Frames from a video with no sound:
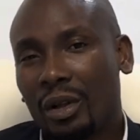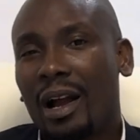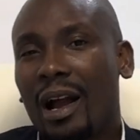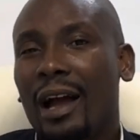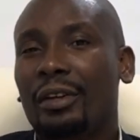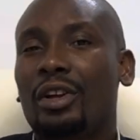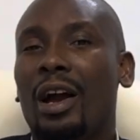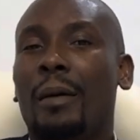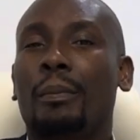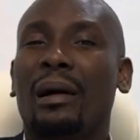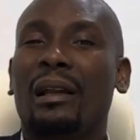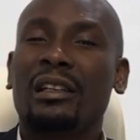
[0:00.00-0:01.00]
and you are
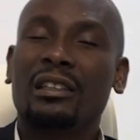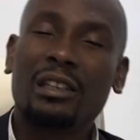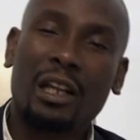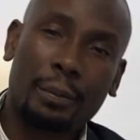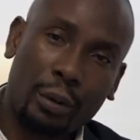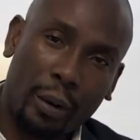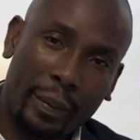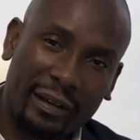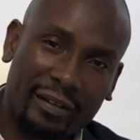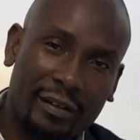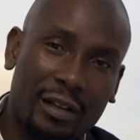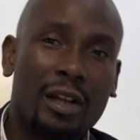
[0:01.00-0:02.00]
managing a
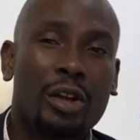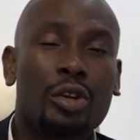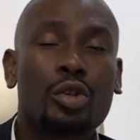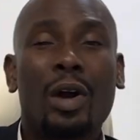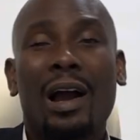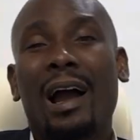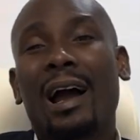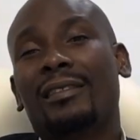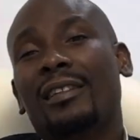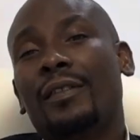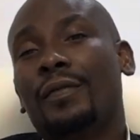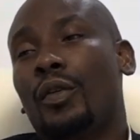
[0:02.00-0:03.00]
property, you are
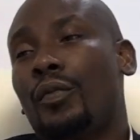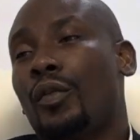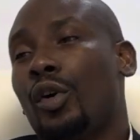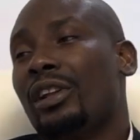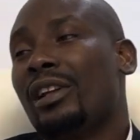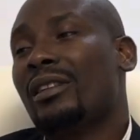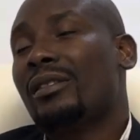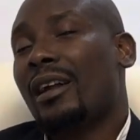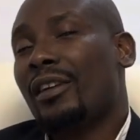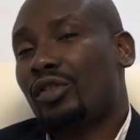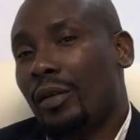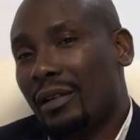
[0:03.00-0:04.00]
acting for the
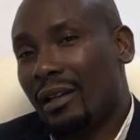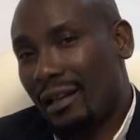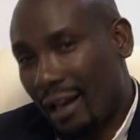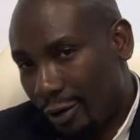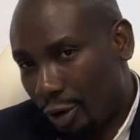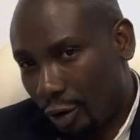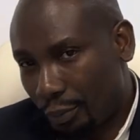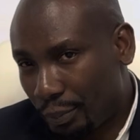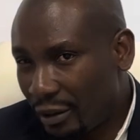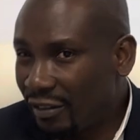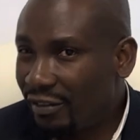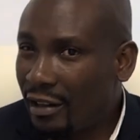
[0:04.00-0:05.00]
interest of the landlord.
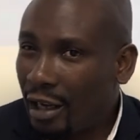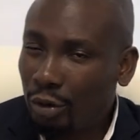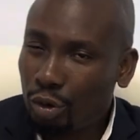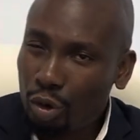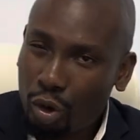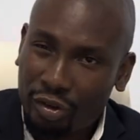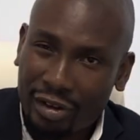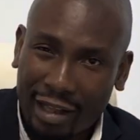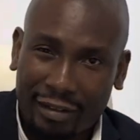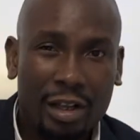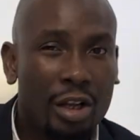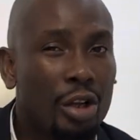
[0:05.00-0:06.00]
Please take note
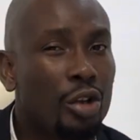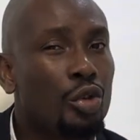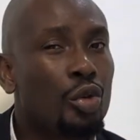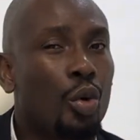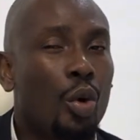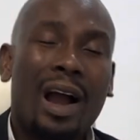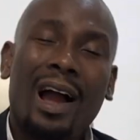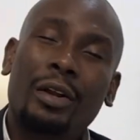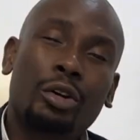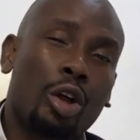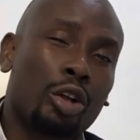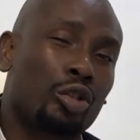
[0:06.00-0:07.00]
that you are
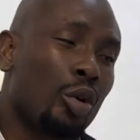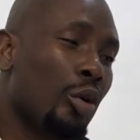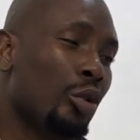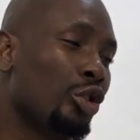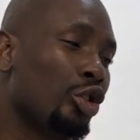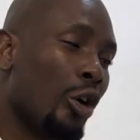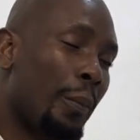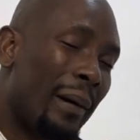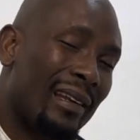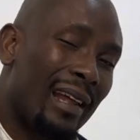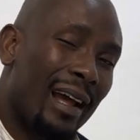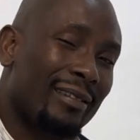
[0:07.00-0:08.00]
not to
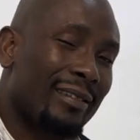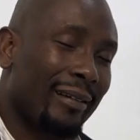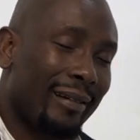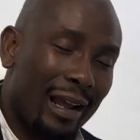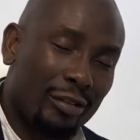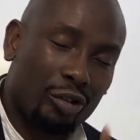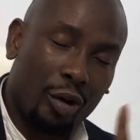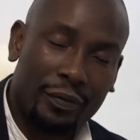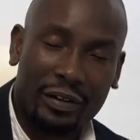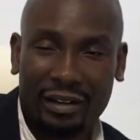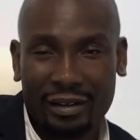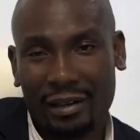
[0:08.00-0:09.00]
jeopardize the rights of
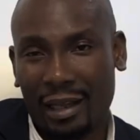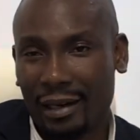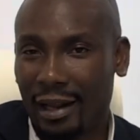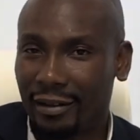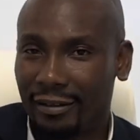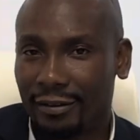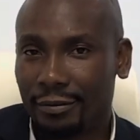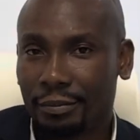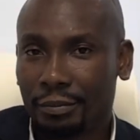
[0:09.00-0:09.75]
the tenants.